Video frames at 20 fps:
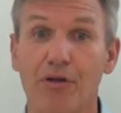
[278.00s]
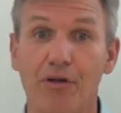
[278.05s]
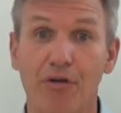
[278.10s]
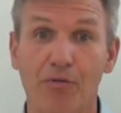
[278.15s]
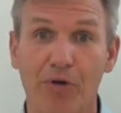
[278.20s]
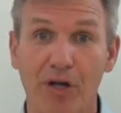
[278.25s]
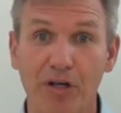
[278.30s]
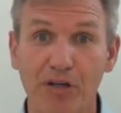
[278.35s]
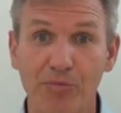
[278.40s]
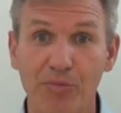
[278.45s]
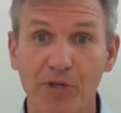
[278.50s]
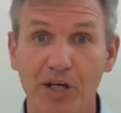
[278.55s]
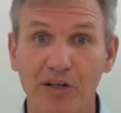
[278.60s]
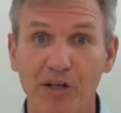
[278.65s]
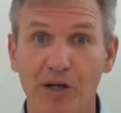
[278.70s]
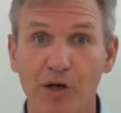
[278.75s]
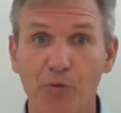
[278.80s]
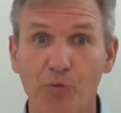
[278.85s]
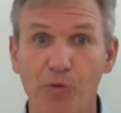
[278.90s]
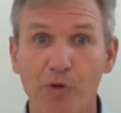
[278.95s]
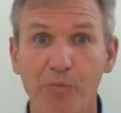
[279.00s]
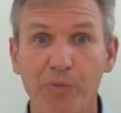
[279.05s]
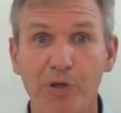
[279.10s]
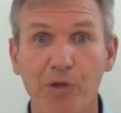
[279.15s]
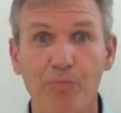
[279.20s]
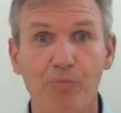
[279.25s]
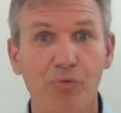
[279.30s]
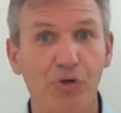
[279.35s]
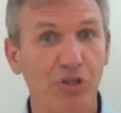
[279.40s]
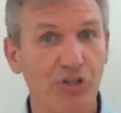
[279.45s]
The random data will
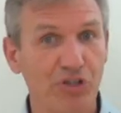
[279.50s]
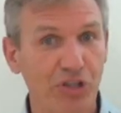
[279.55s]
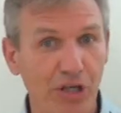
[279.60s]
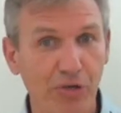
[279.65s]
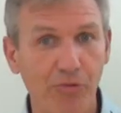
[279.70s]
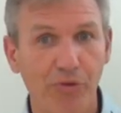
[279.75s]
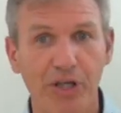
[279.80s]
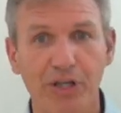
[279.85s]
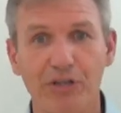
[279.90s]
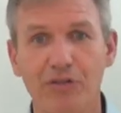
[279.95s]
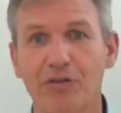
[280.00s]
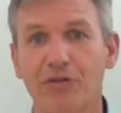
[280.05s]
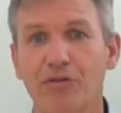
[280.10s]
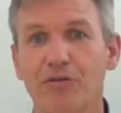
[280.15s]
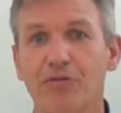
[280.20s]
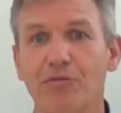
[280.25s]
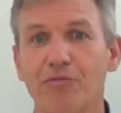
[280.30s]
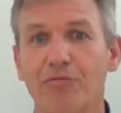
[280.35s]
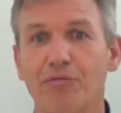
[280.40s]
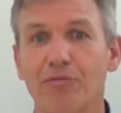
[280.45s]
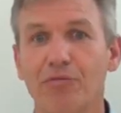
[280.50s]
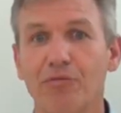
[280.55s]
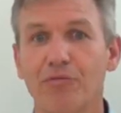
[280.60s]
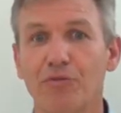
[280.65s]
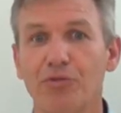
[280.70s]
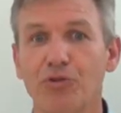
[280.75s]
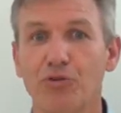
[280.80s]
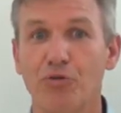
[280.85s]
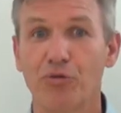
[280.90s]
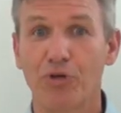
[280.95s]
be pre-generated
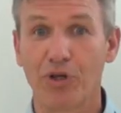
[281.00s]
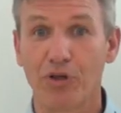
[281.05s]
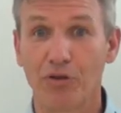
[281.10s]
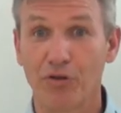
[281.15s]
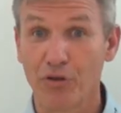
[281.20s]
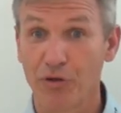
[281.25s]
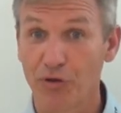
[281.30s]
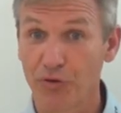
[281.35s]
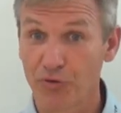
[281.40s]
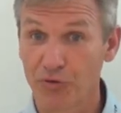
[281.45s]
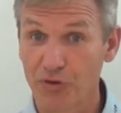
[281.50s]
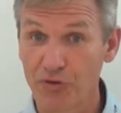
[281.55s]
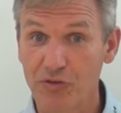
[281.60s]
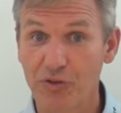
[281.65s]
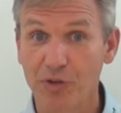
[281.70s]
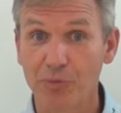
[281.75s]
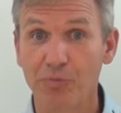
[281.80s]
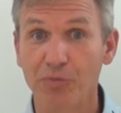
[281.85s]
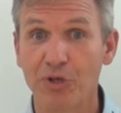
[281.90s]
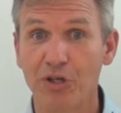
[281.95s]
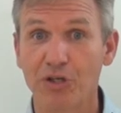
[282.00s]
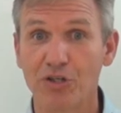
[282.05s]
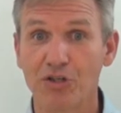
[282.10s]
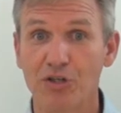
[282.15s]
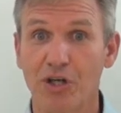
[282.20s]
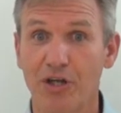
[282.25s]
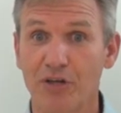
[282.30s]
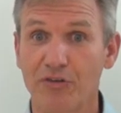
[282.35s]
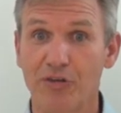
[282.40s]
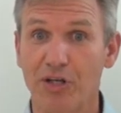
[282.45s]
during the system
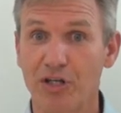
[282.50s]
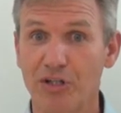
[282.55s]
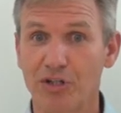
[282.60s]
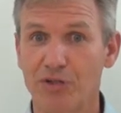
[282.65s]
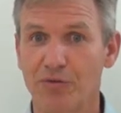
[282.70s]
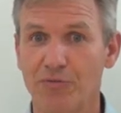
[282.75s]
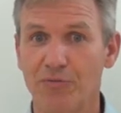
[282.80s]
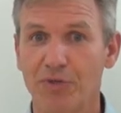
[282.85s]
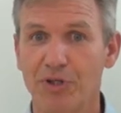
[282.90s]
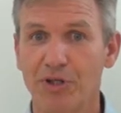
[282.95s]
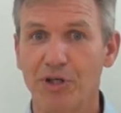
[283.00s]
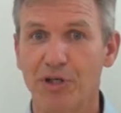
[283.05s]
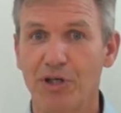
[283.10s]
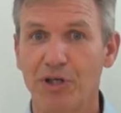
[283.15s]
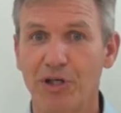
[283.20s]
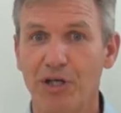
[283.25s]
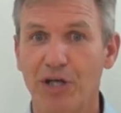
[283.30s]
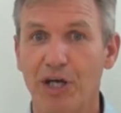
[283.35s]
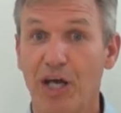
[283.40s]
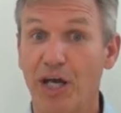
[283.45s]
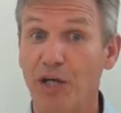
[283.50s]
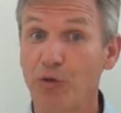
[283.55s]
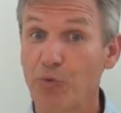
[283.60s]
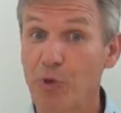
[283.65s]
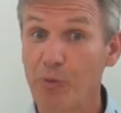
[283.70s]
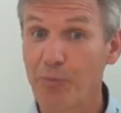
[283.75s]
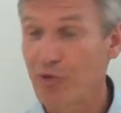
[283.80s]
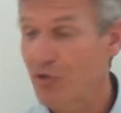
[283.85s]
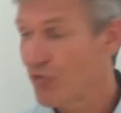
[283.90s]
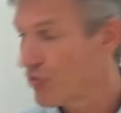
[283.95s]
initialization and
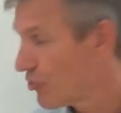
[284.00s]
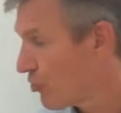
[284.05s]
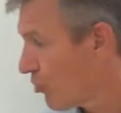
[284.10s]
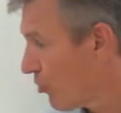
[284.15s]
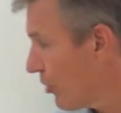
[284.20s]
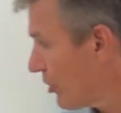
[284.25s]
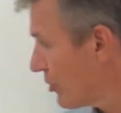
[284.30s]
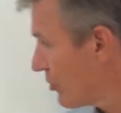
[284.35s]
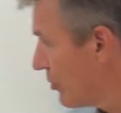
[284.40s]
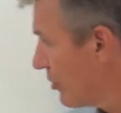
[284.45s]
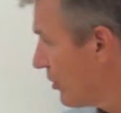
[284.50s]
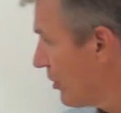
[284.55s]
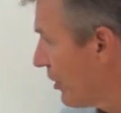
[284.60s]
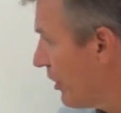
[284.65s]
will be stored,